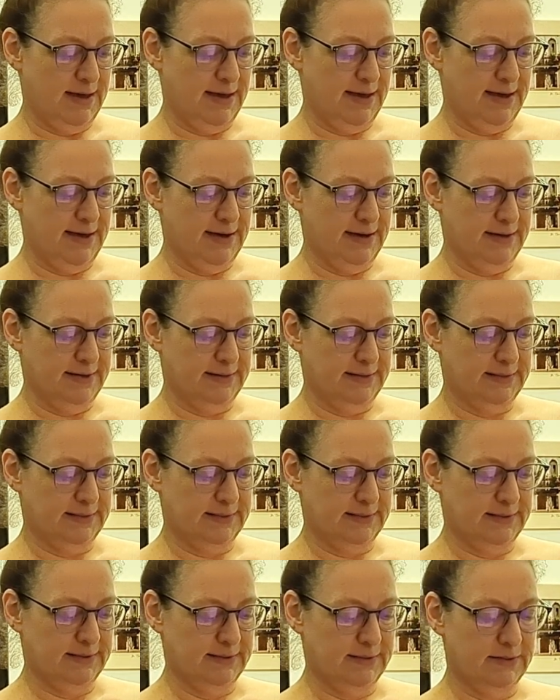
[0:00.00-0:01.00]
And
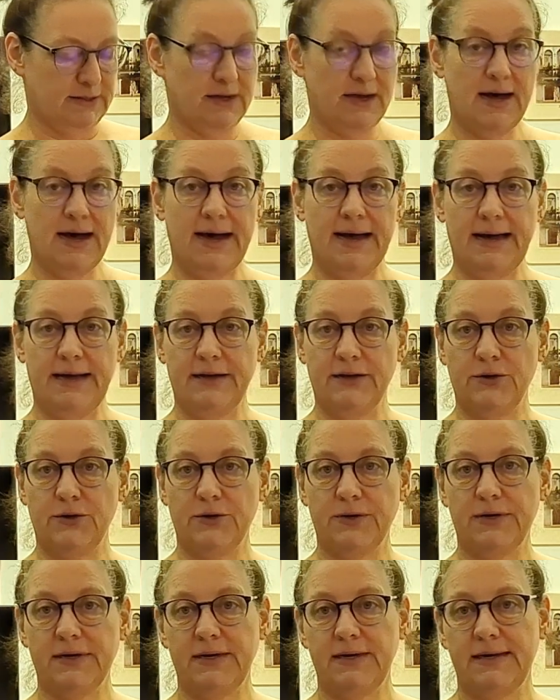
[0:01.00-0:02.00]
I
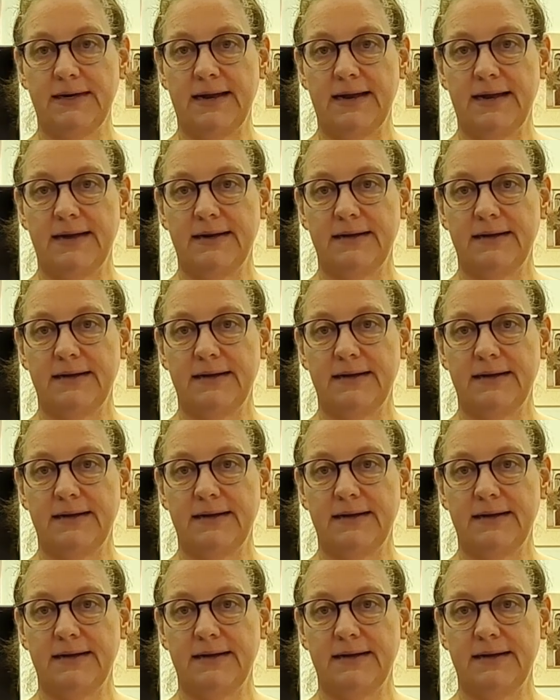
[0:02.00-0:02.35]
cook it